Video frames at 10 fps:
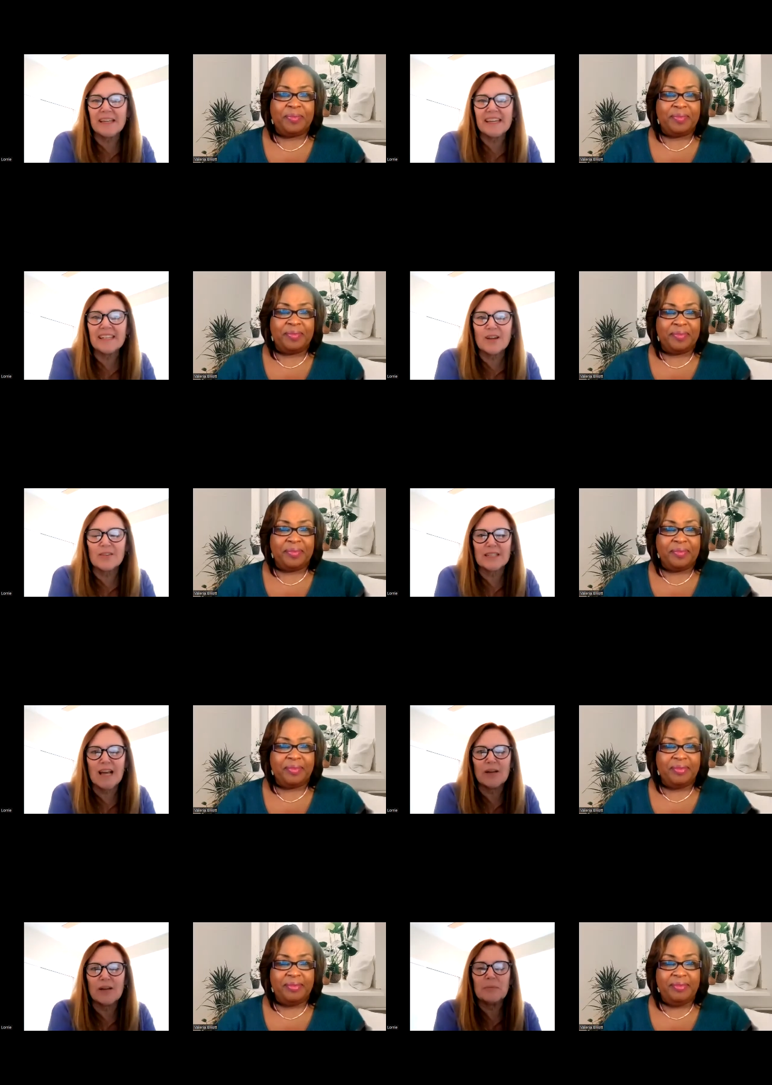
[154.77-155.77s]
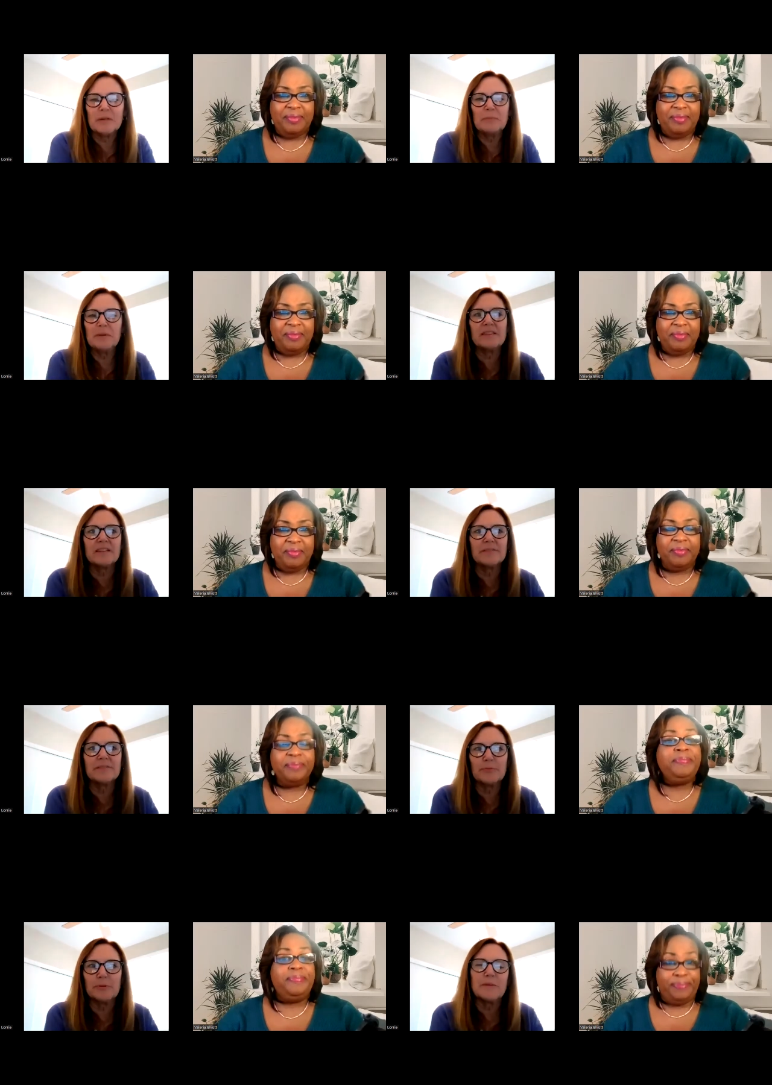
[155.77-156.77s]
Speaker 1: kids all the time. We would be in the
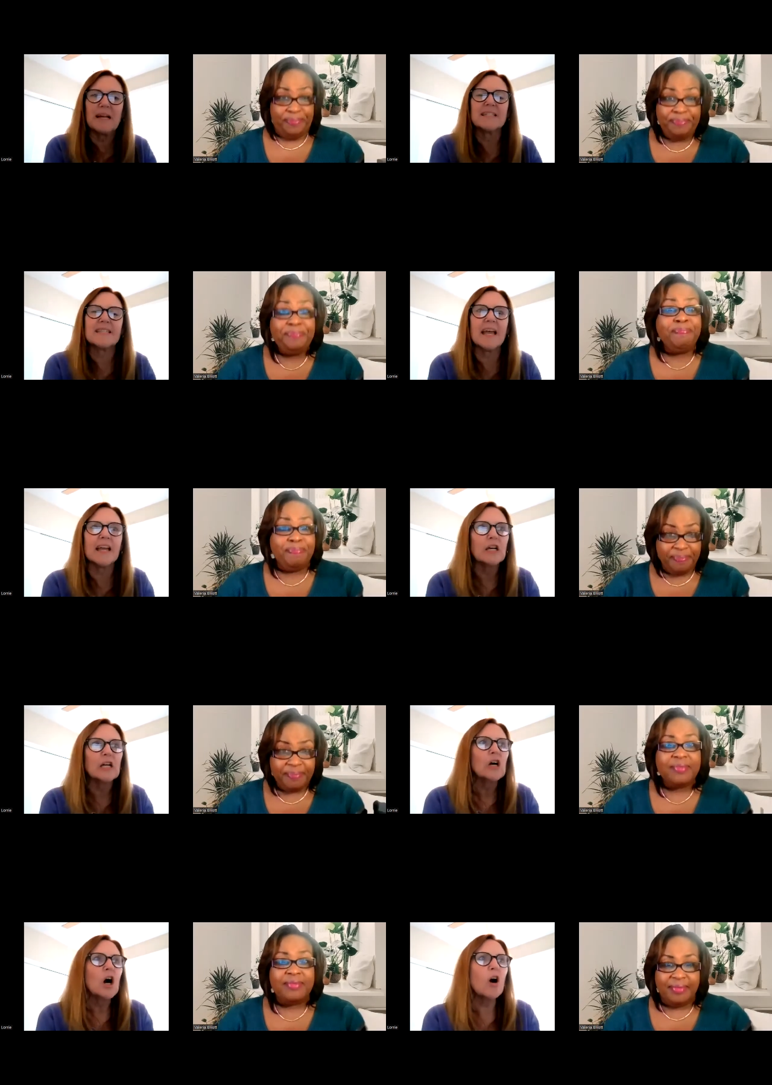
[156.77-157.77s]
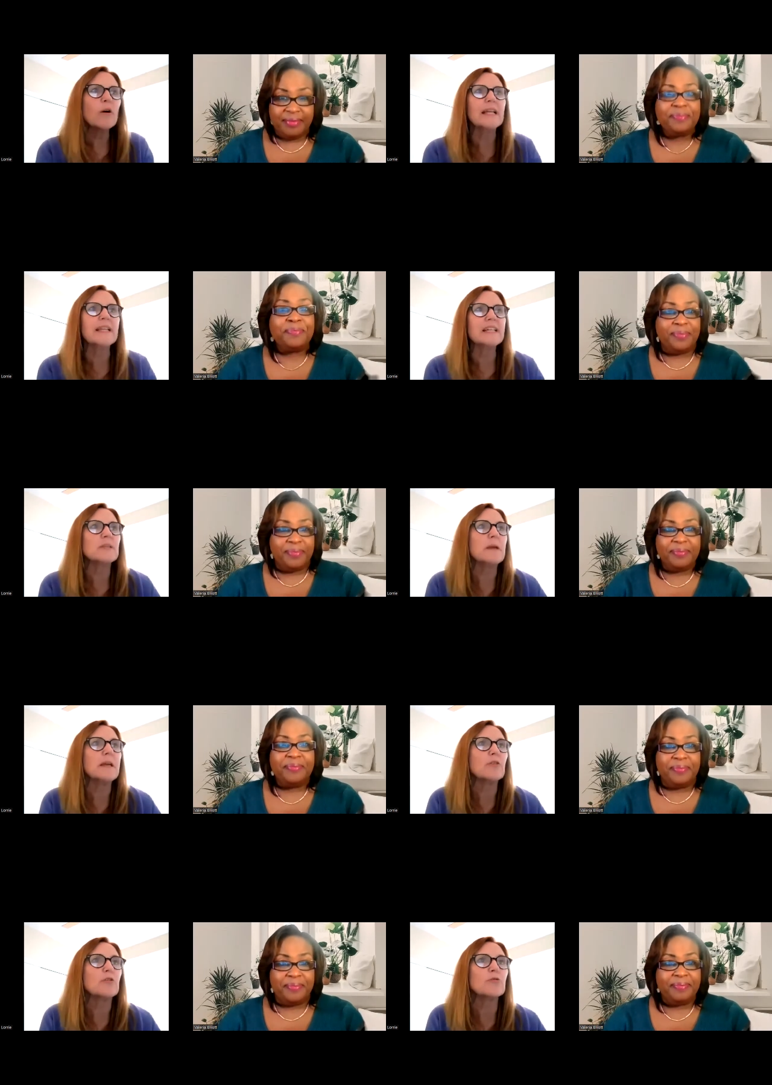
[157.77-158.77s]
living room and I'd say, mm-hmm. okay, let's
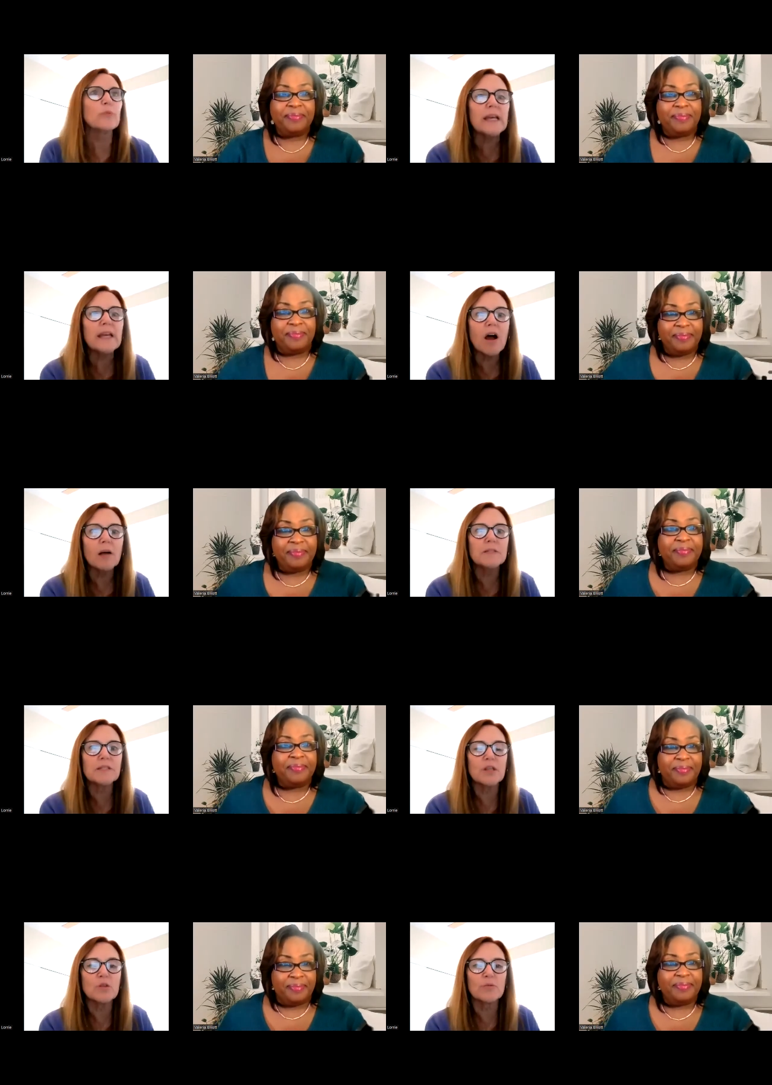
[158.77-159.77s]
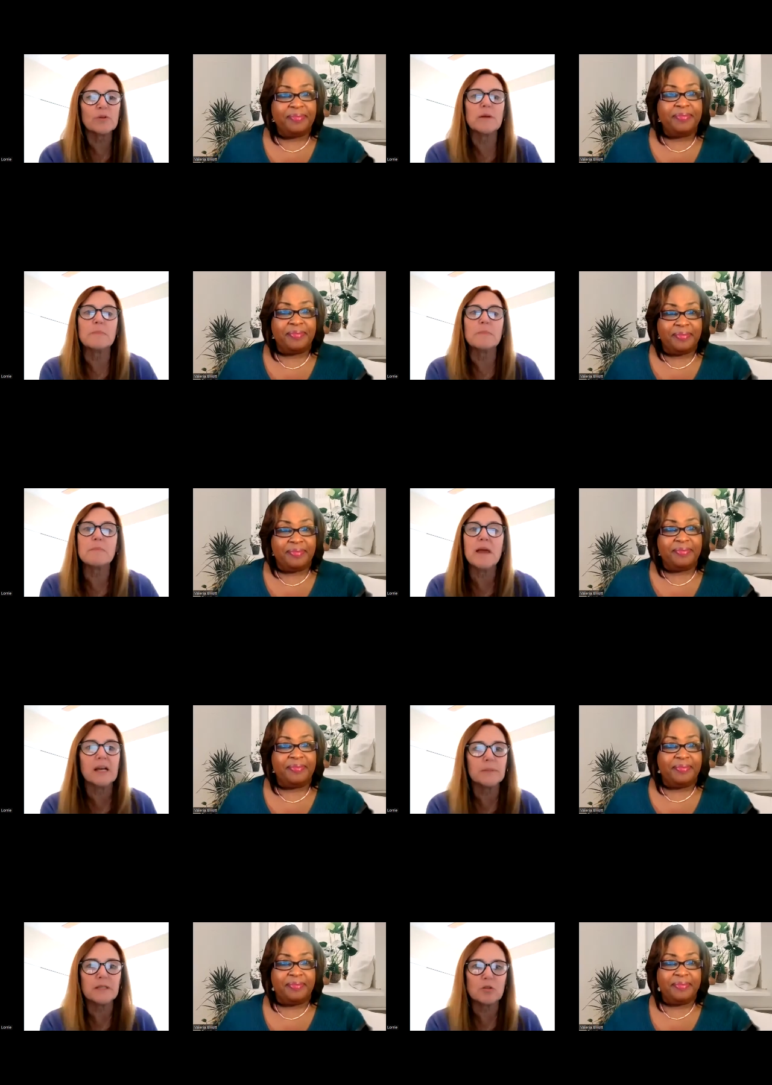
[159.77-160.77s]
pick three objects in the room and
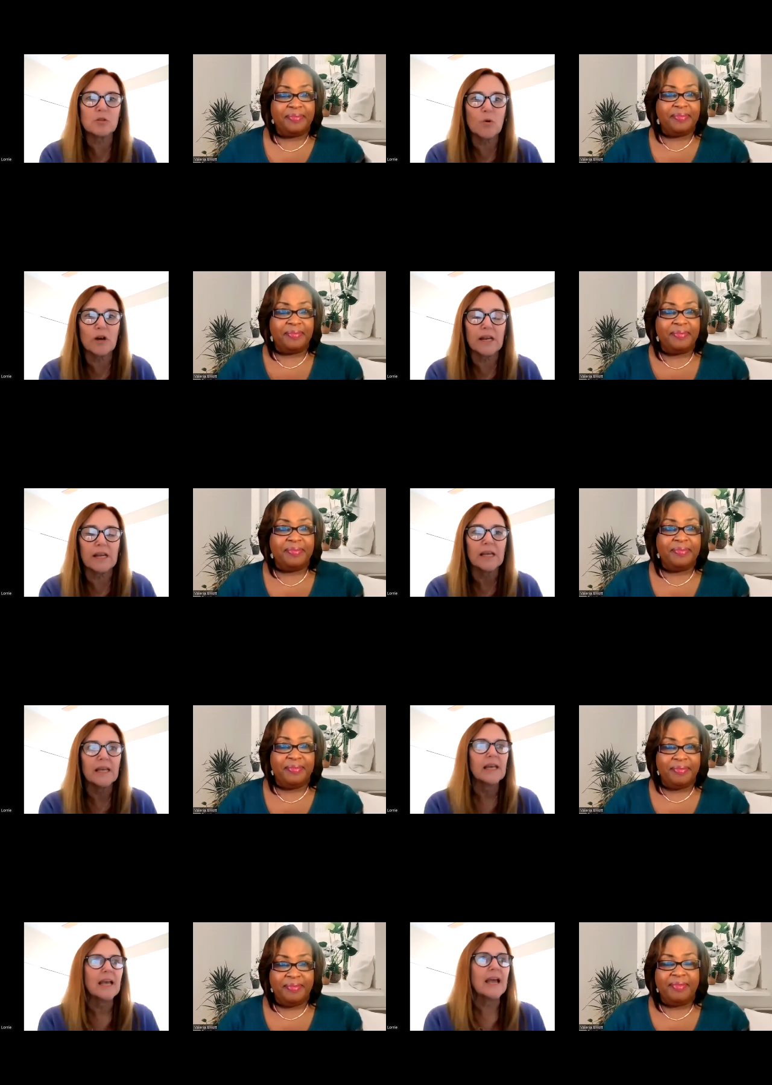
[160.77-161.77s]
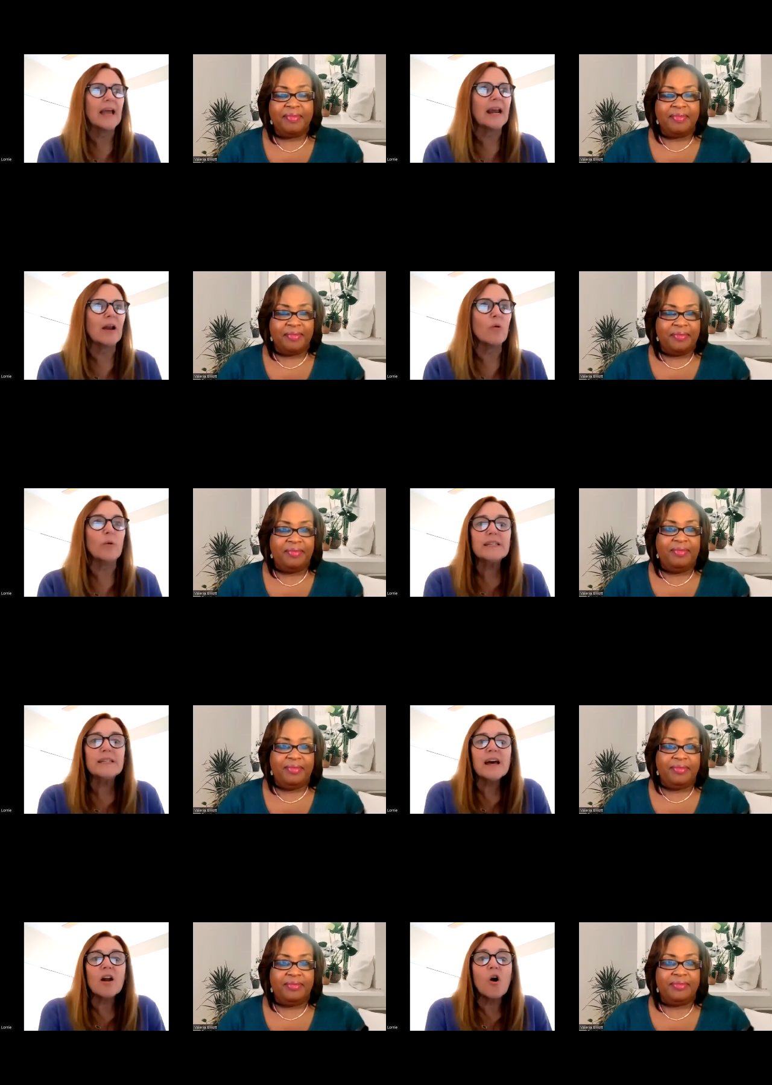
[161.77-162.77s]
make up a story. And we did
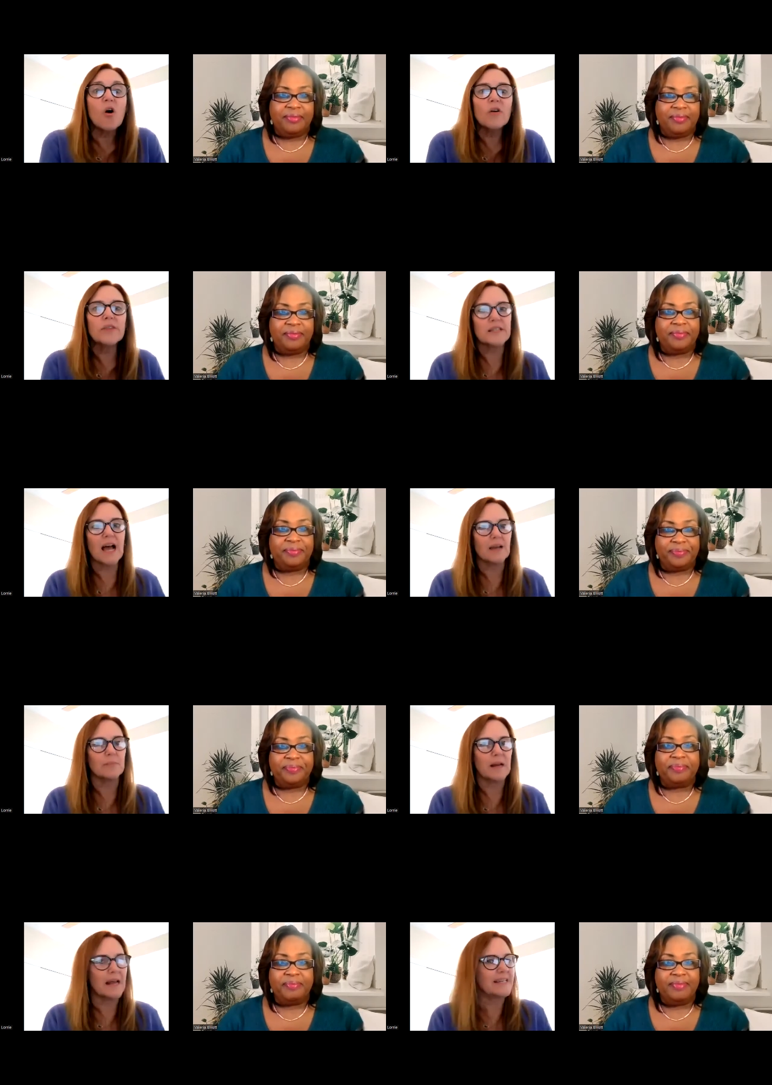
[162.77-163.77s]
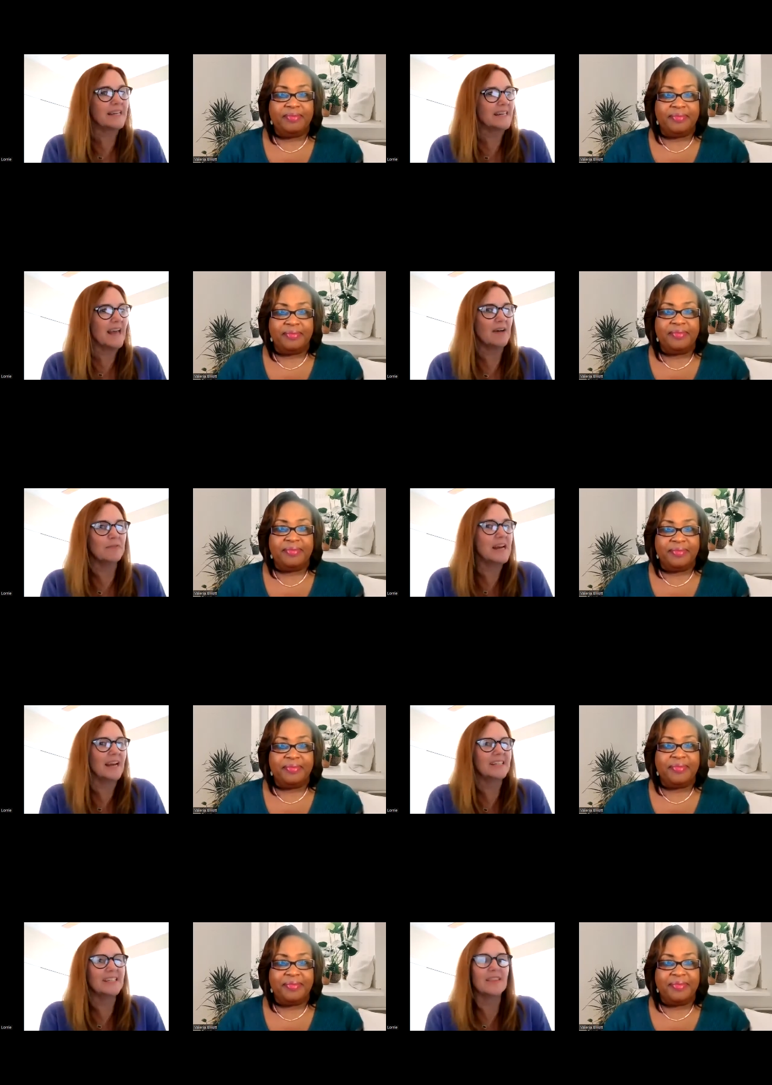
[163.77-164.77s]
that all the time, but I didn't have any
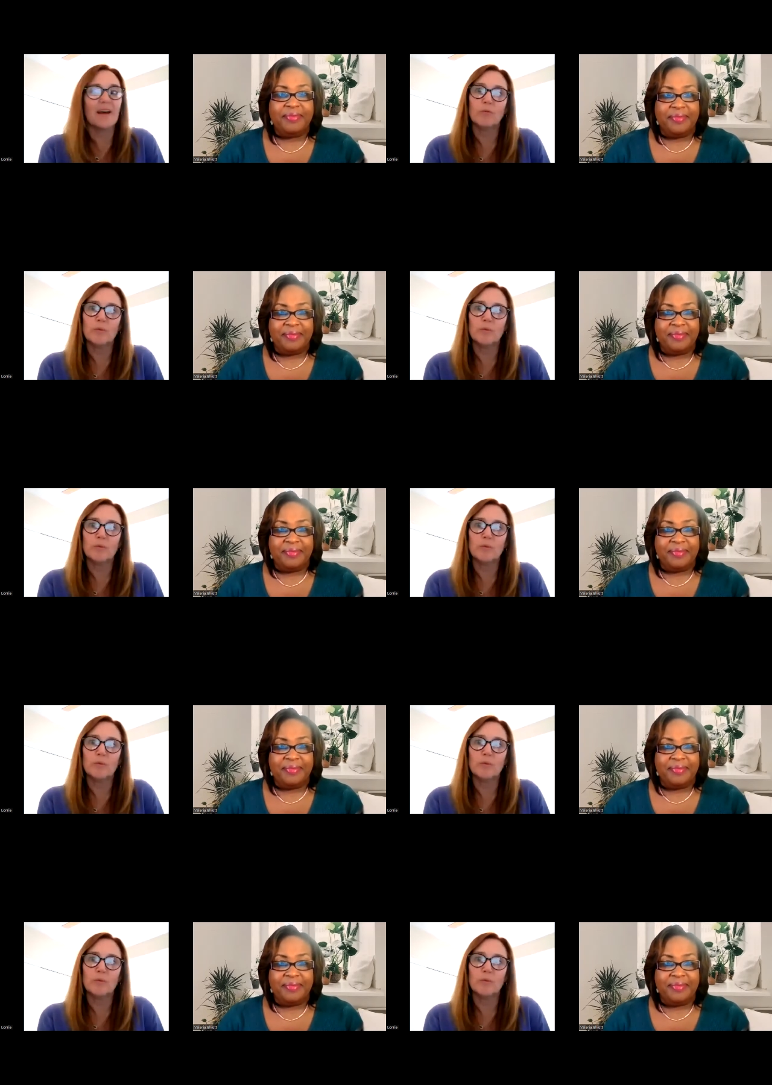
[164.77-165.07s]
idea that was